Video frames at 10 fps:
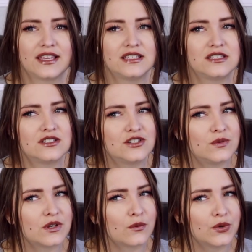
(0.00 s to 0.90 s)
He's
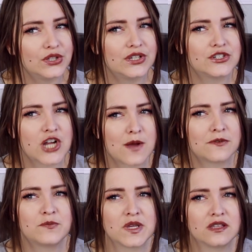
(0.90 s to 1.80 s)
doing a really good job
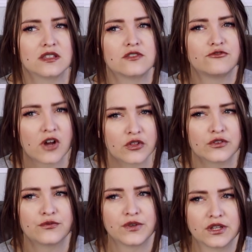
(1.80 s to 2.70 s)
of being this
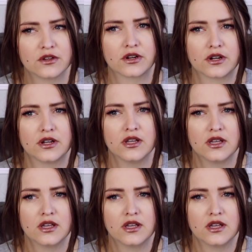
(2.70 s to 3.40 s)
father figure